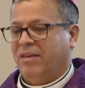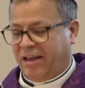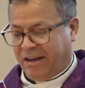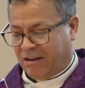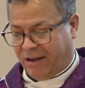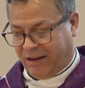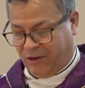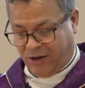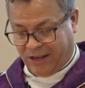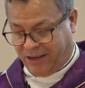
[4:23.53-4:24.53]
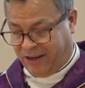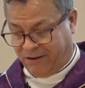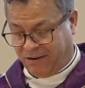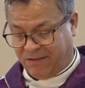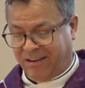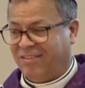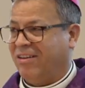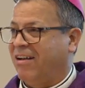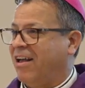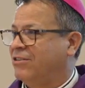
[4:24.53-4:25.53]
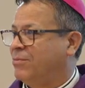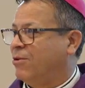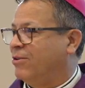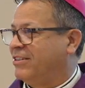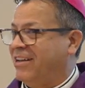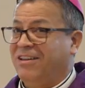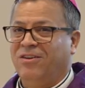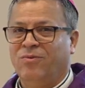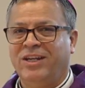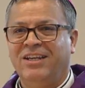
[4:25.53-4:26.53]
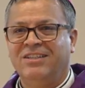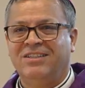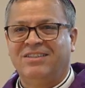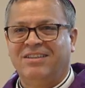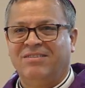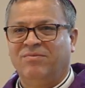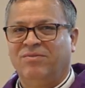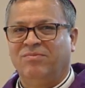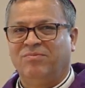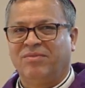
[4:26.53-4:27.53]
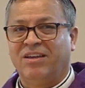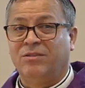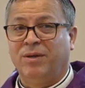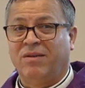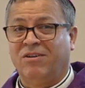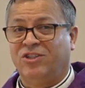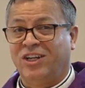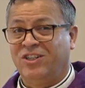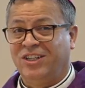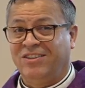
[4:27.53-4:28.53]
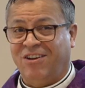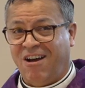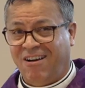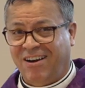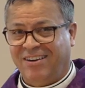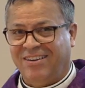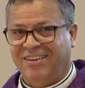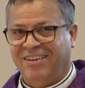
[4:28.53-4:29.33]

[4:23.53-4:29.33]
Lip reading: And you can hear in the Gospels and in the readings, they speak about changing the heart.